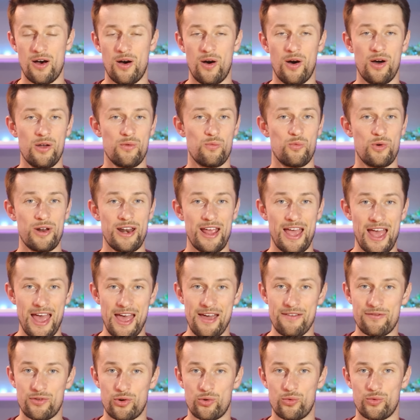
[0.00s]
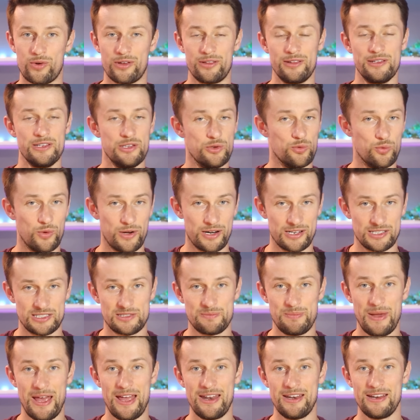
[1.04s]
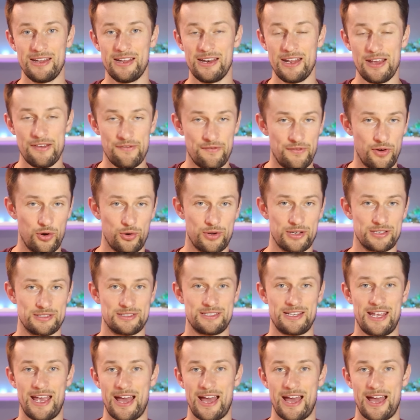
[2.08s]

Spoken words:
on whatever really you want to spend in a focused